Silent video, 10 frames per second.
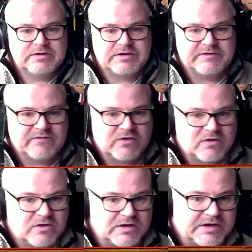And you've got
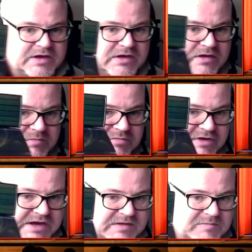all your
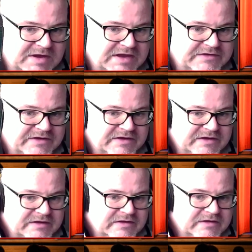Breaking Bad
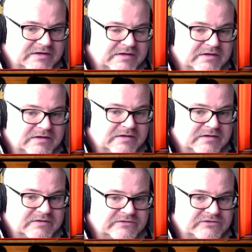
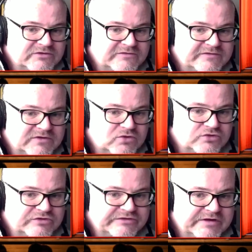stuffy
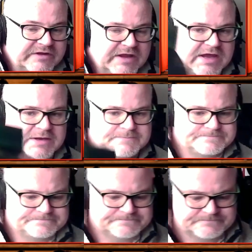goodness in there.
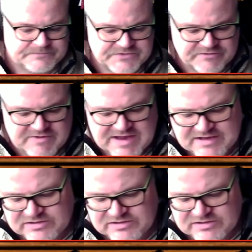There are